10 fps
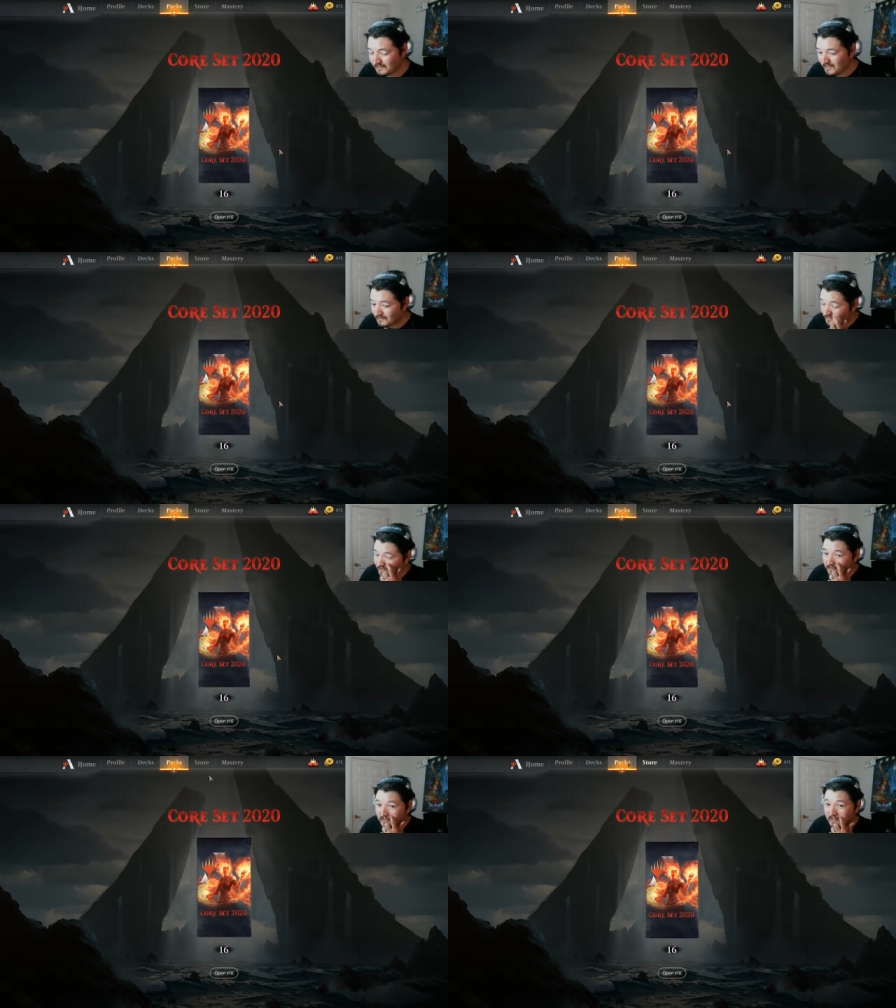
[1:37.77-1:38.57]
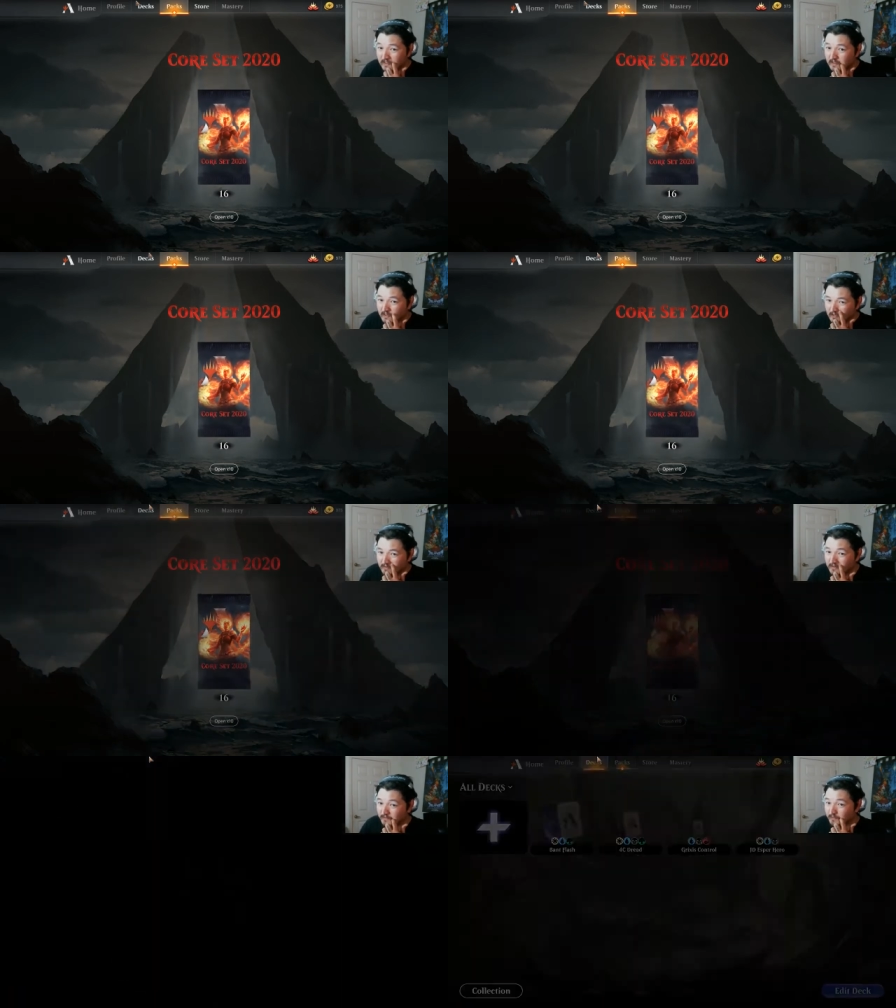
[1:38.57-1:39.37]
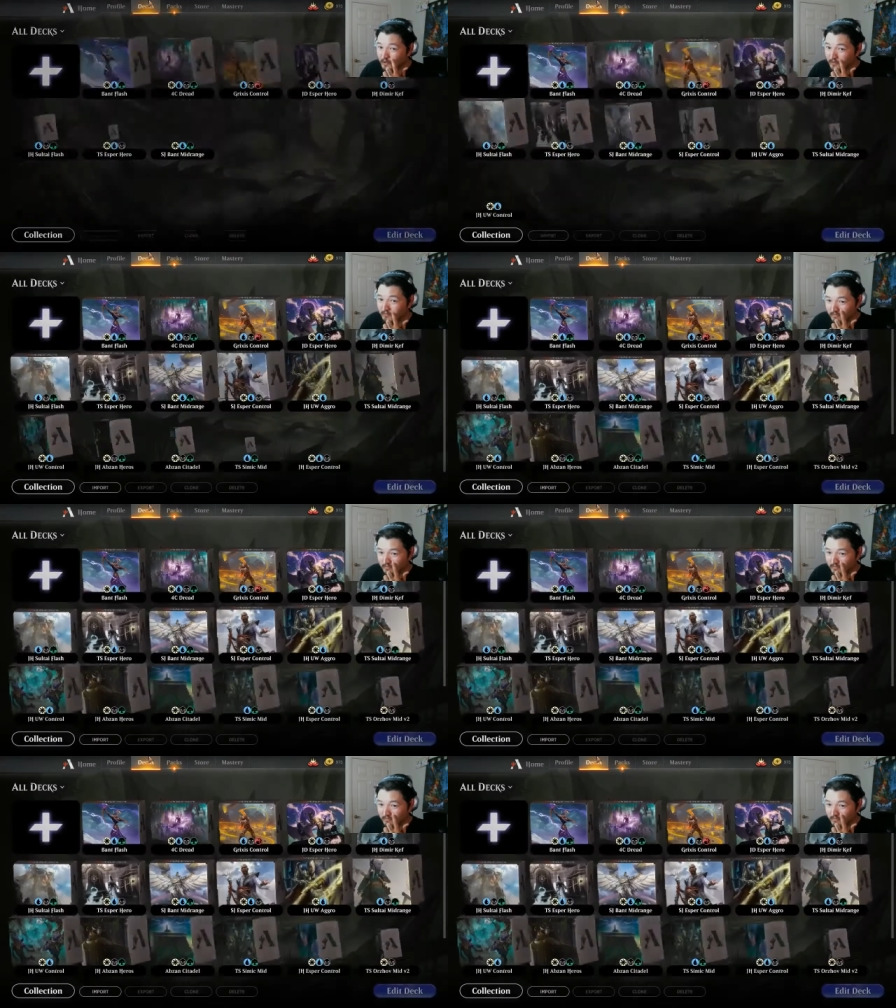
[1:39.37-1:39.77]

I got 16 here. I opened some more